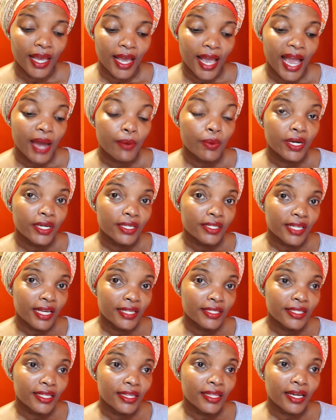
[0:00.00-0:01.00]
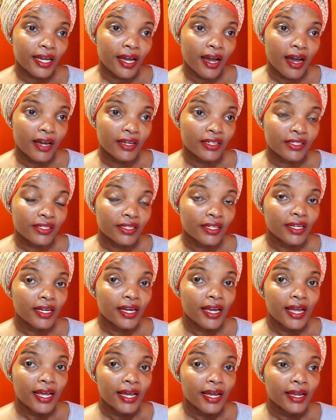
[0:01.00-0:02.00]
and when he sends in the cash,
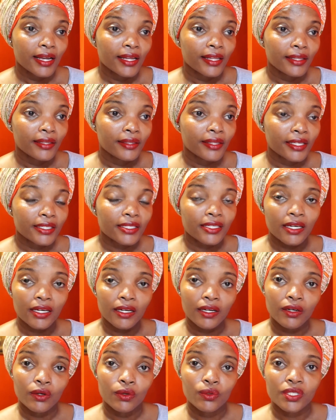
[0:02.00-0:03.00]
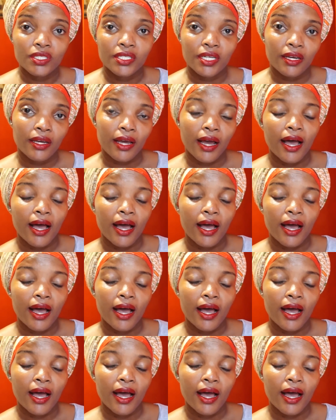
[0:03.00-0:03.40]
this girl who's de,